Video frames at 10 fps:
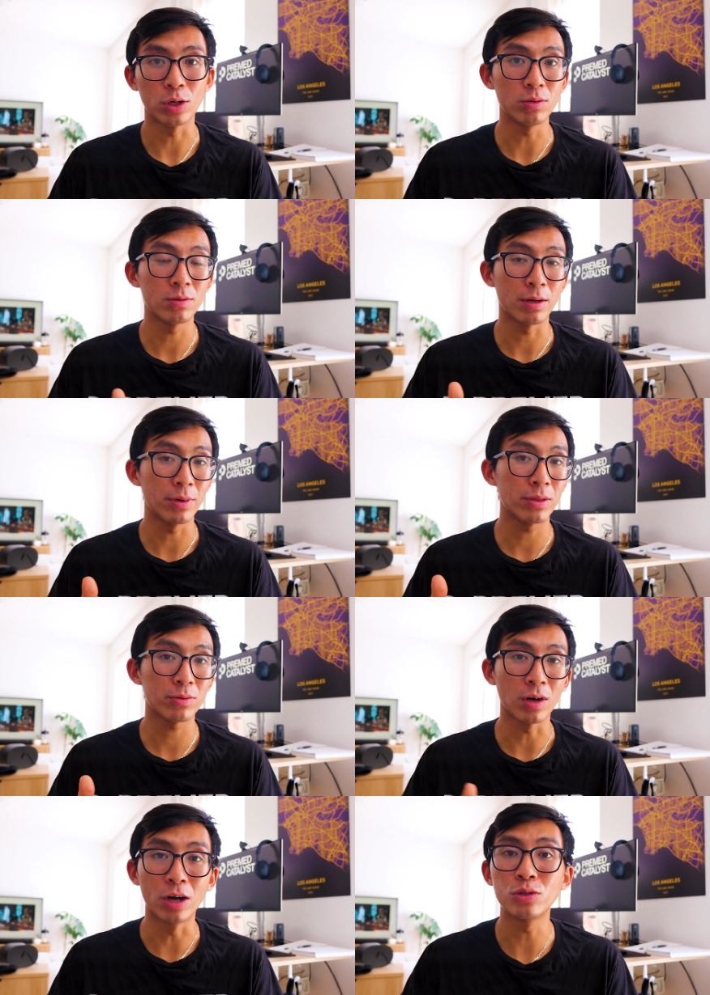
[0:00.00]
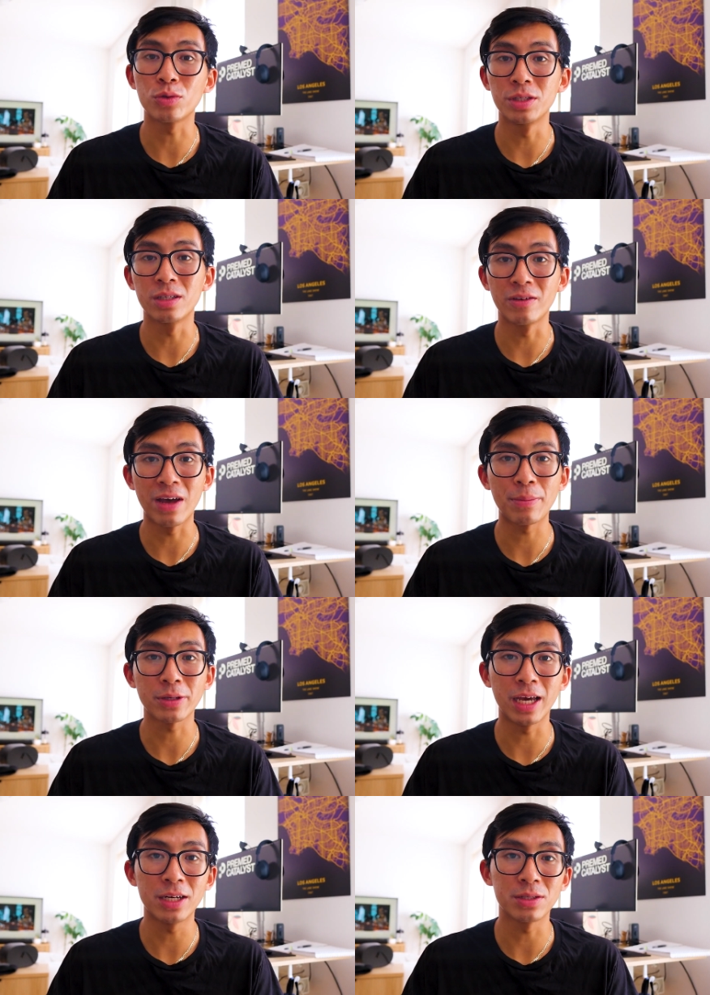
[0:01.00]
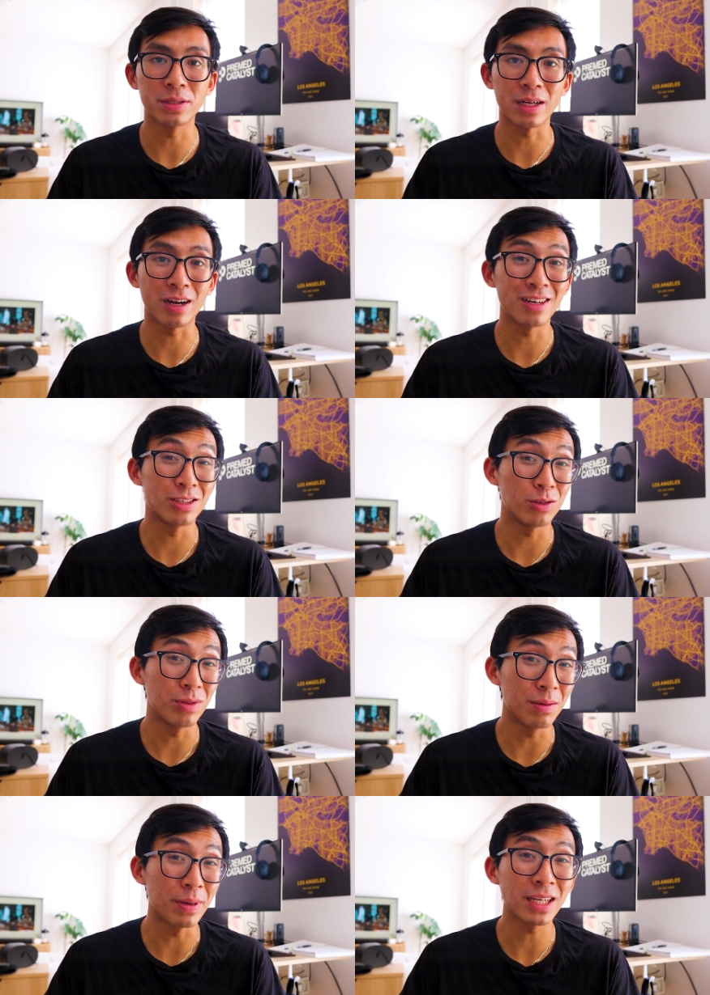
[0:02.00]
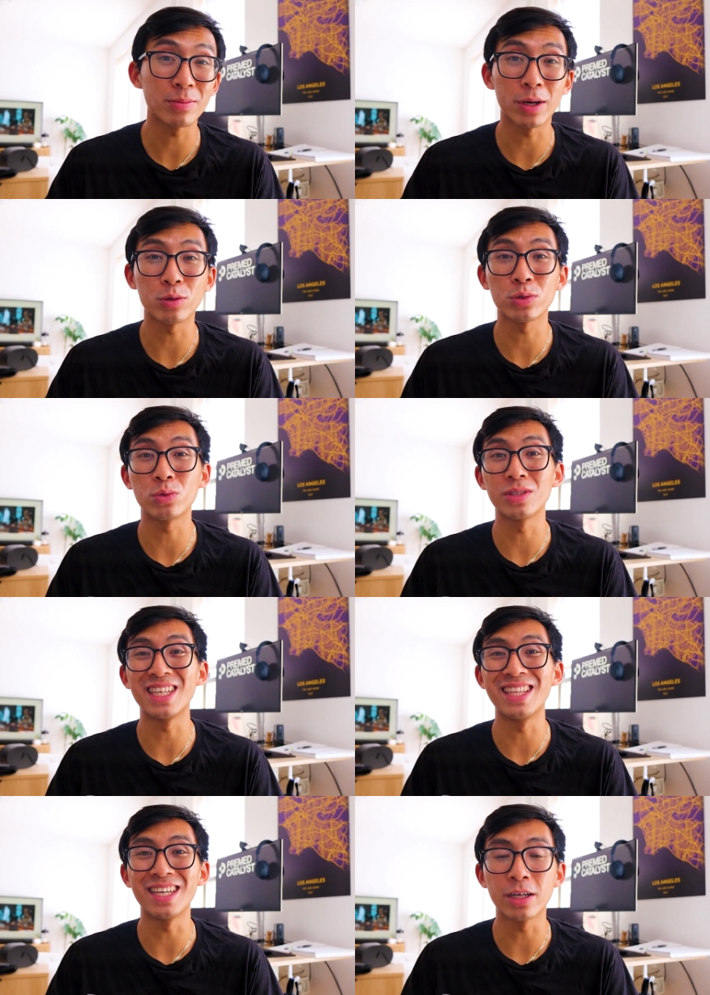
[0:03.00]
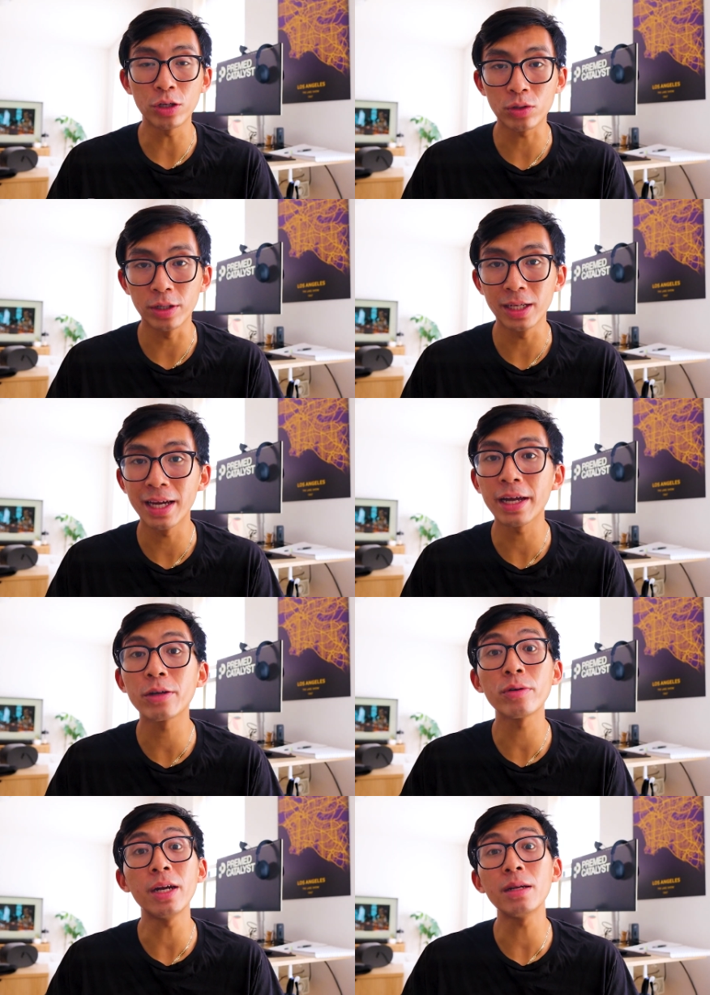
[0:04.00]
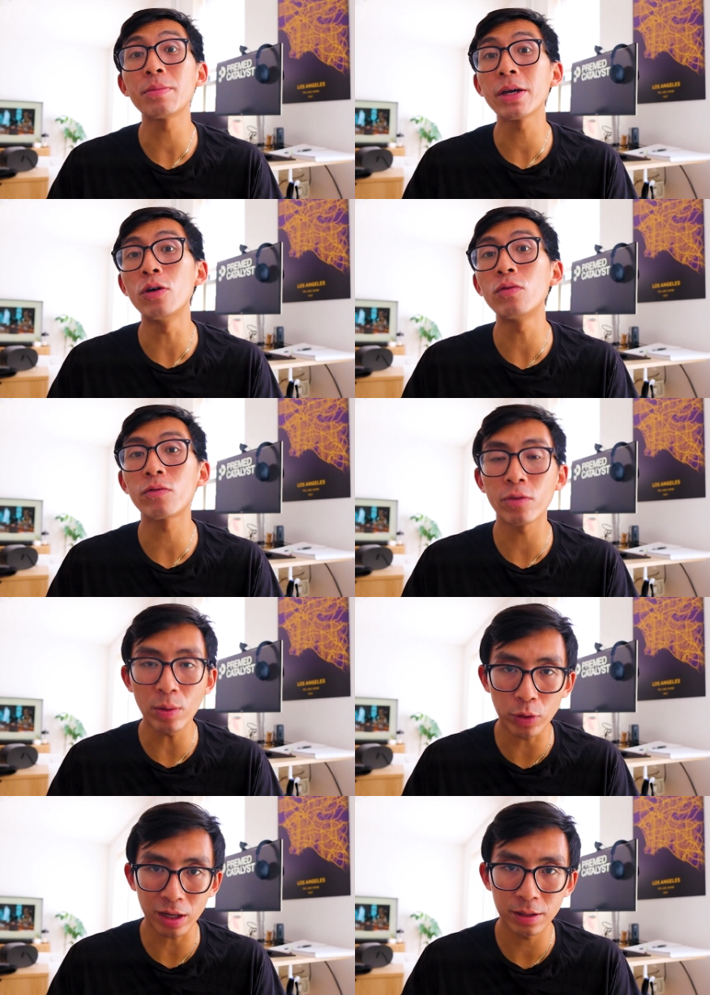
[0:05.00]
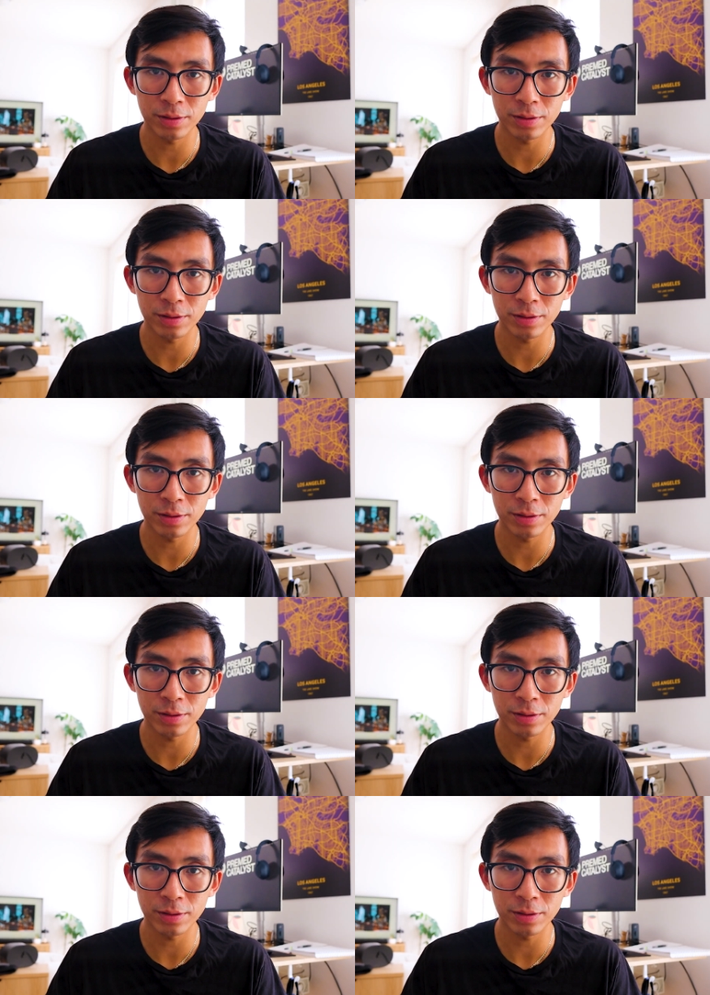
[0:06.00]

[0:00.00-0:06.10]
So I read through hundreds of applications that got into the best medical schools in the country, and I created my own framework.